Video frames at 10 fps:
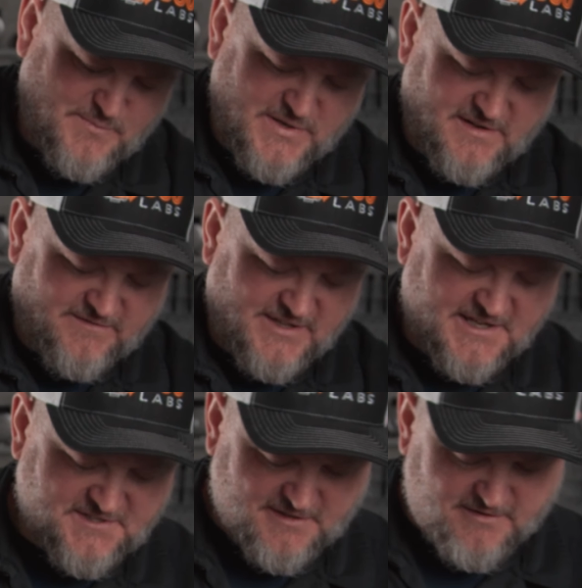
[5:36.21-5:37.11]
bit of
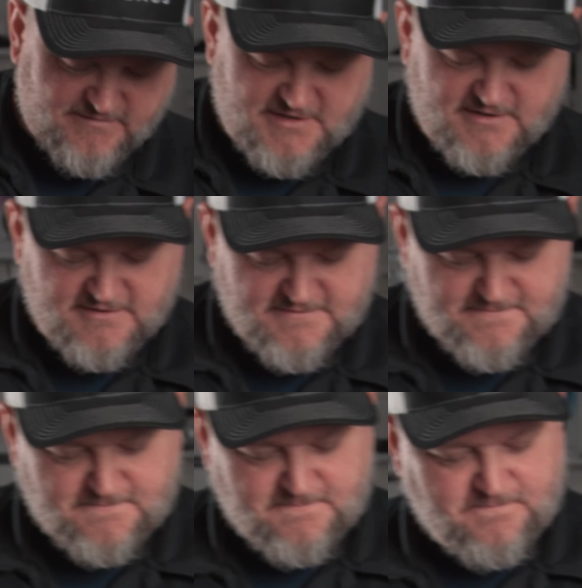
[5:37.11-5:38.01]
elastic over here.
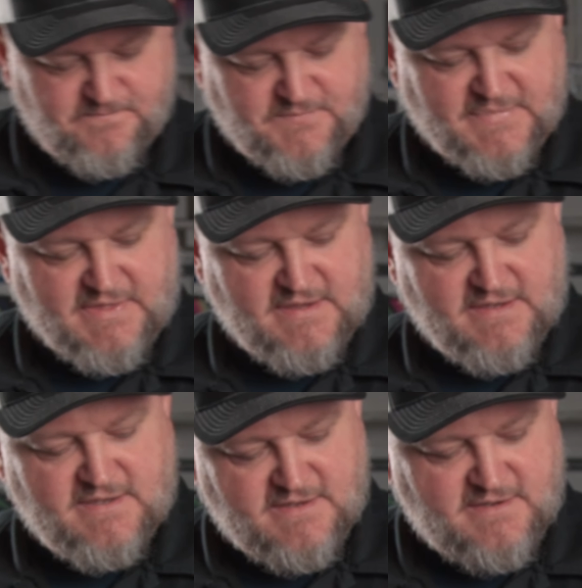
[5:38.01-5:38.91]

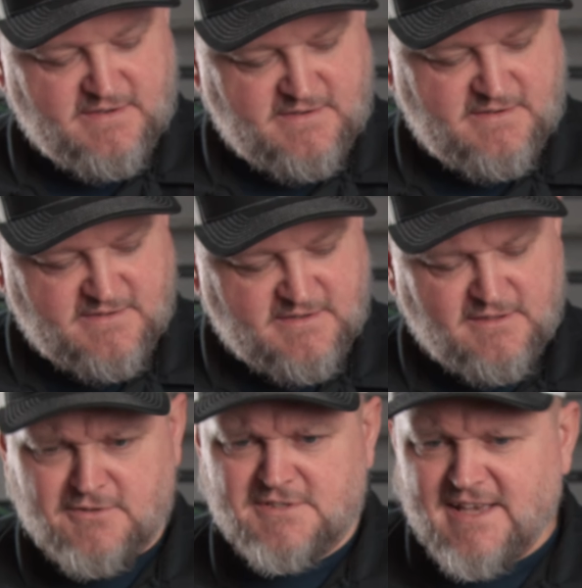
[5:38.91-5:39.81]

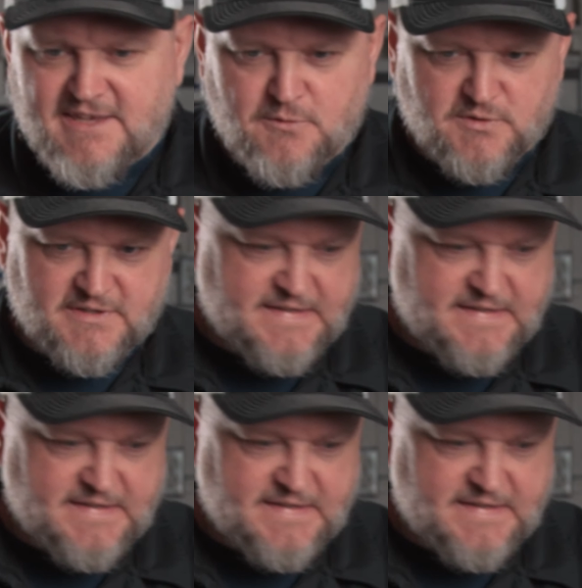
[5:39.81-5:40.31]
It looks like it will